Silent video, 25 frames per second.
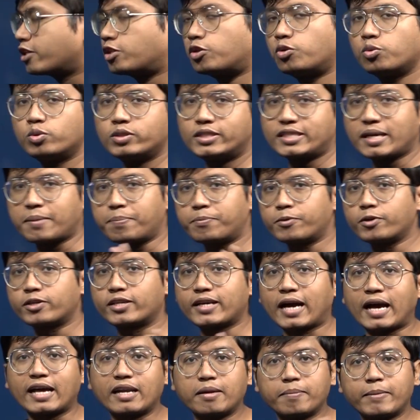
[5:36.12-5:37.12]
are two separate
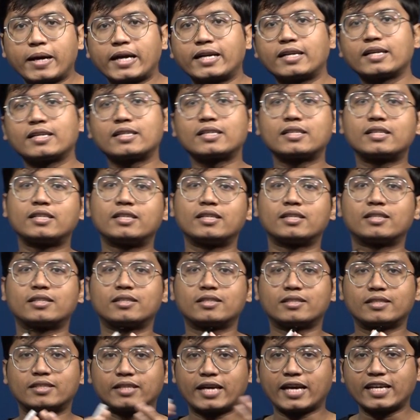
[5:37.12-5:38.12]
kinematic
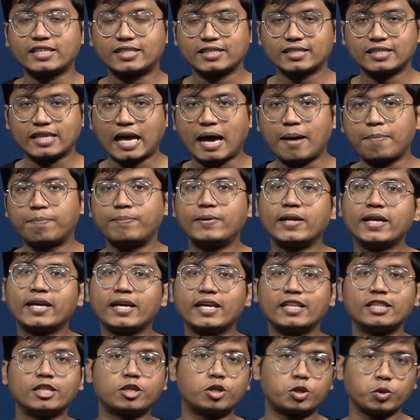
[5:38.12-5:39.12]
cases happening
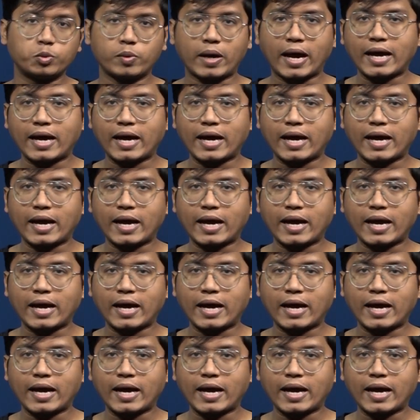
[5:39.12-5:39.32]
in the two